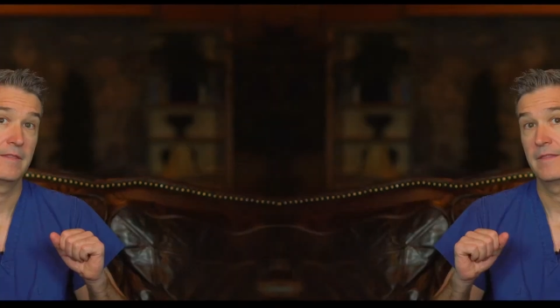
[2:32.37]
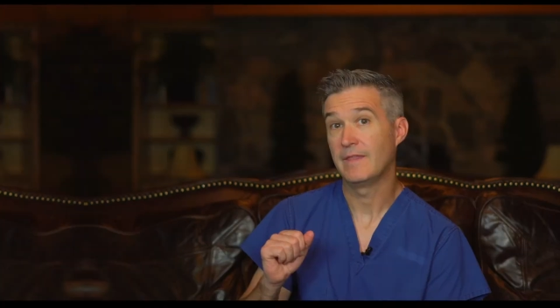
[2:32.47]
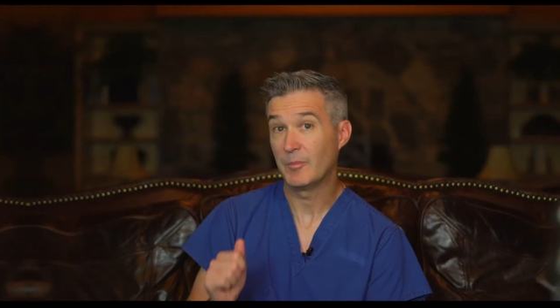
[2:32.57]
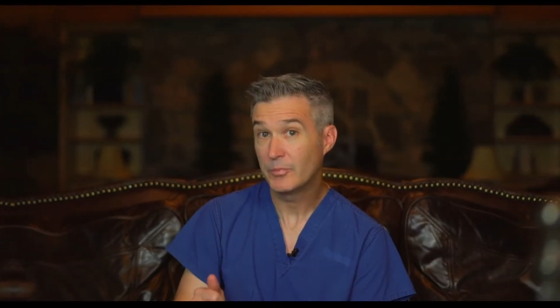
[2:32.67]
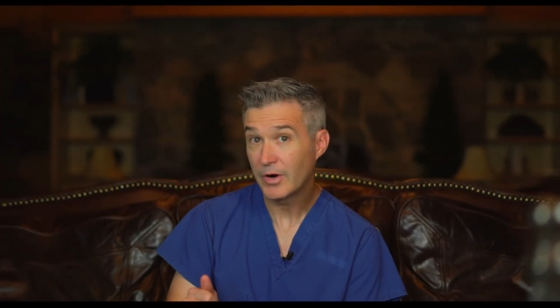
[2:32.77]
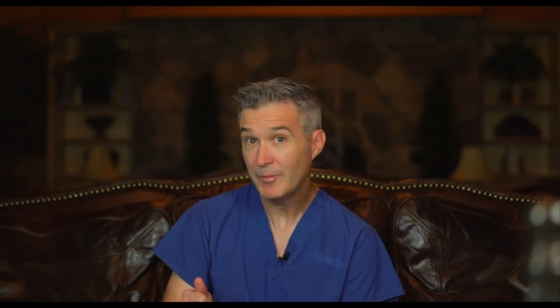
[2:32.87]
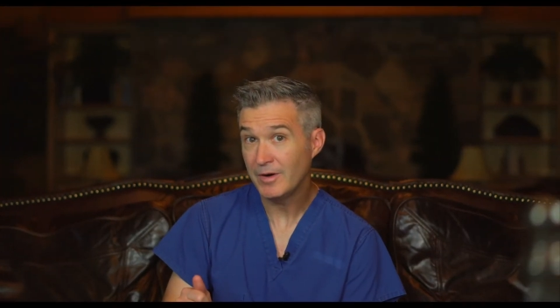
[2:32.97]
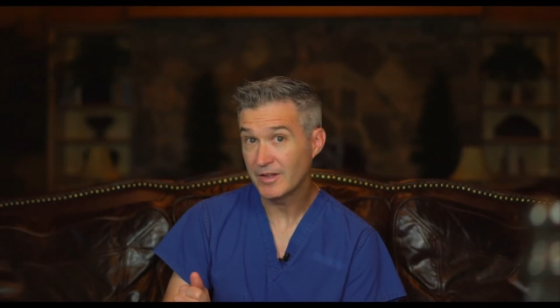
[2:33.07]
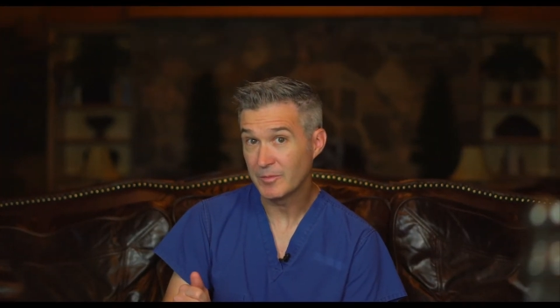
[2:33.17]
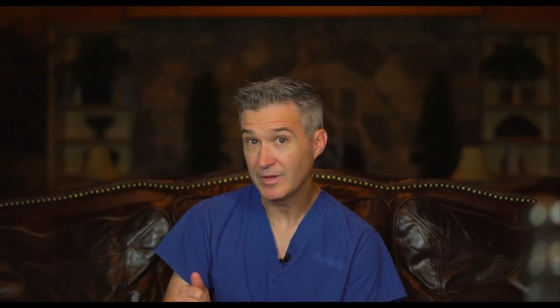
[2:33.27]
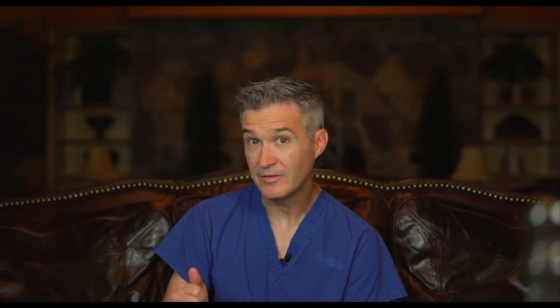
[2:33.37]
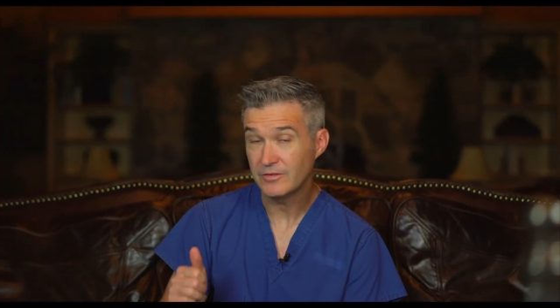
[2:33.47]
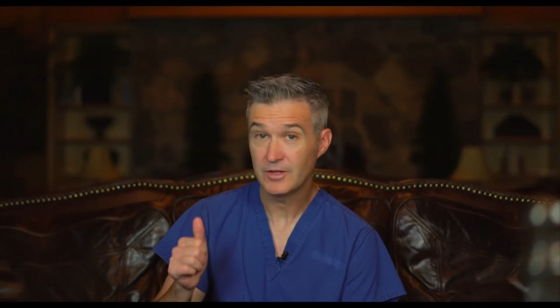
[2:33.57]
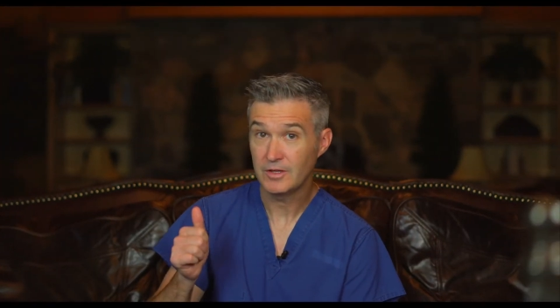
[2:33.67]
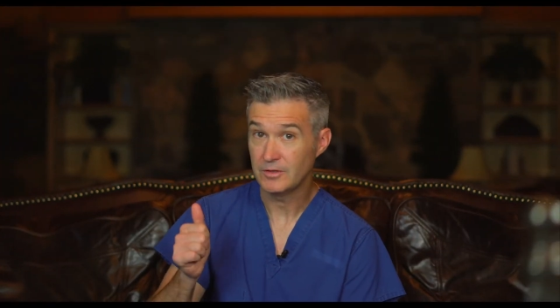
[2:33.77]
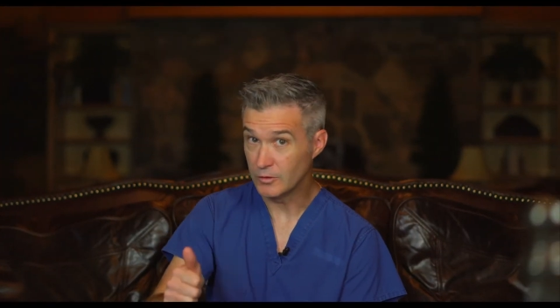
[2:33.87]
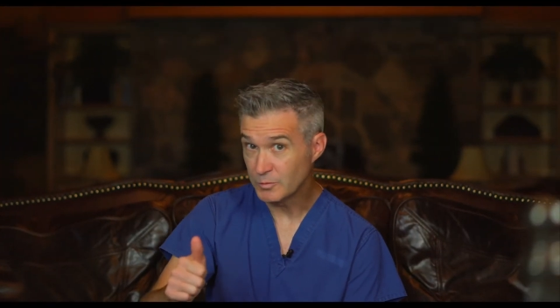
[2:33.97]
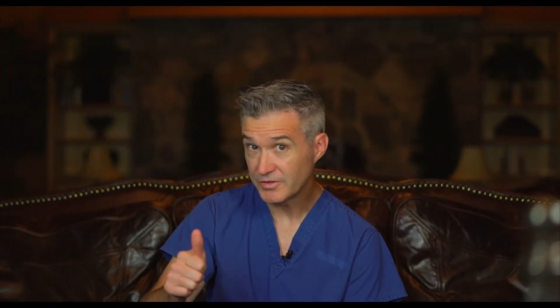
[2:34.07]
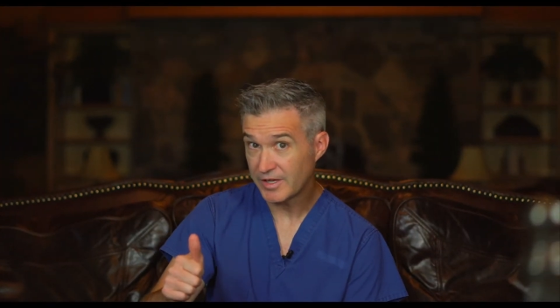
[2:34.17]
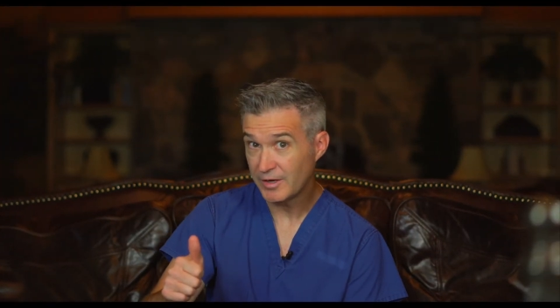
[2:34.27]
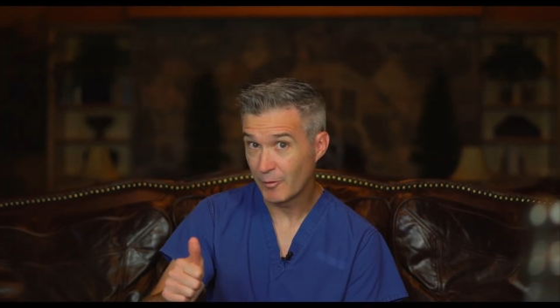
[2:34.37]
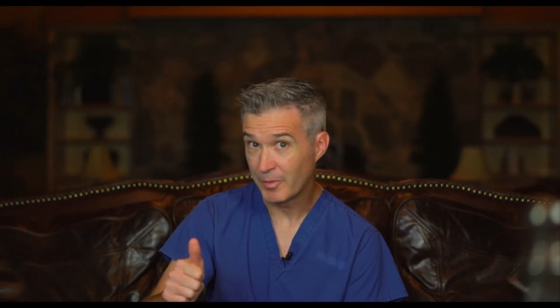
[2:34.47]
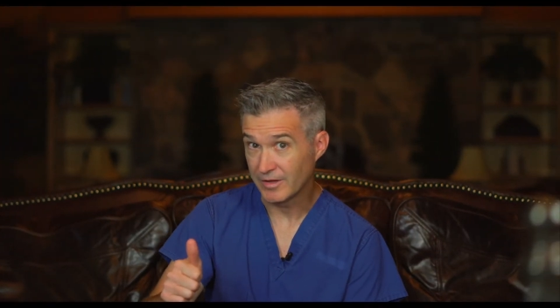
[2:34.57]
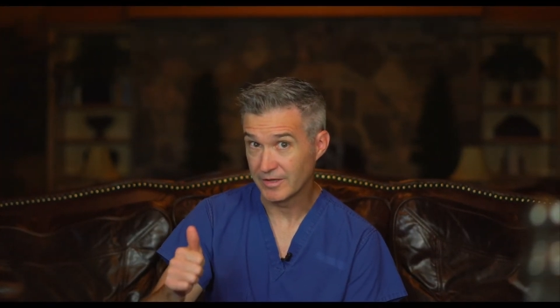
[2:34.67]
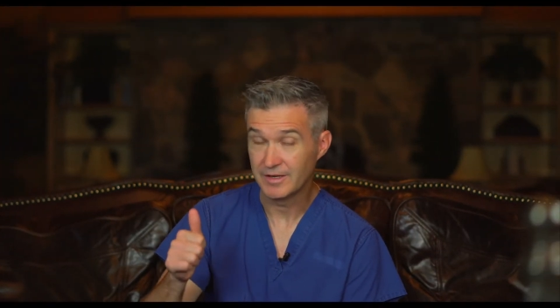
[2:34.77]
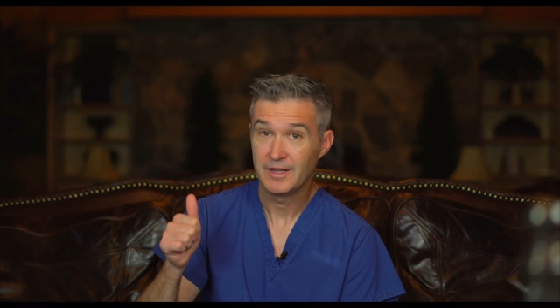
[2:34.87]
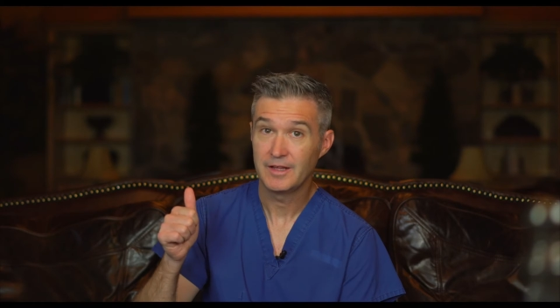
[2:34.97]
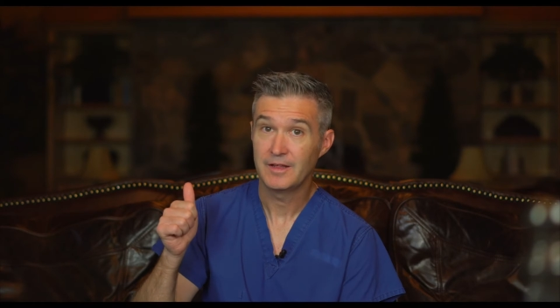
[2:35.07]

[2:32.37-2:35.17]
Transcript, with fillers: That primarily means use mosquito repellent.